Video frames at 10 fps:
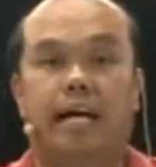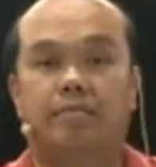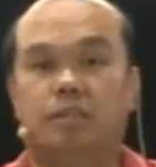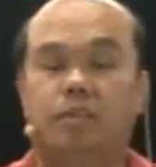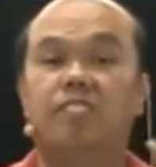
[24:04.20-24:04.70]

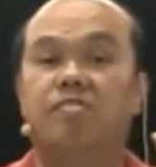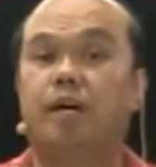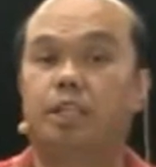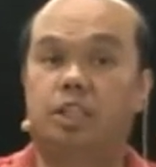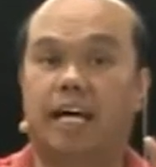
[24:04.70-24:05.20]
have some
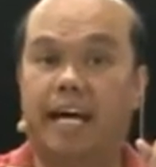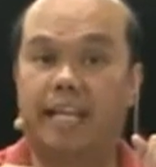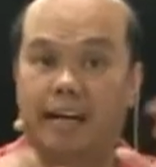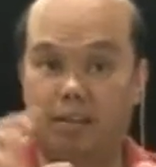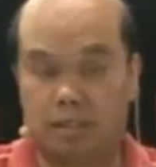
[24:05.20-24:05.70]
information
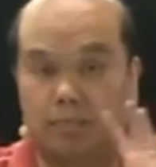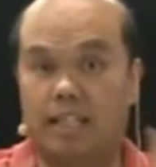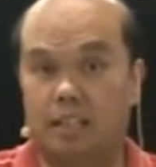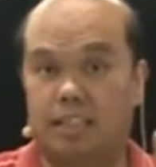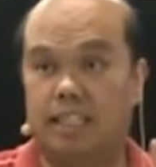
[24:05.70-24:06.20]
handouts
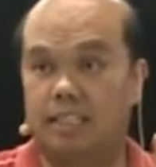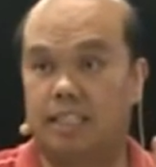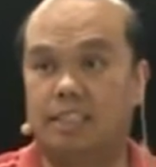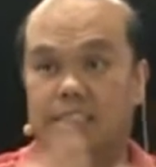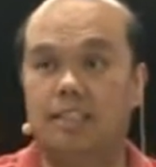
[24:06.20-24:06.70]
about the
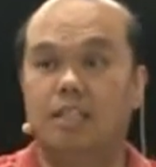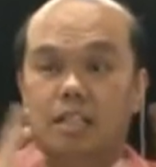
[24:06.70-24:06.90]
techniques.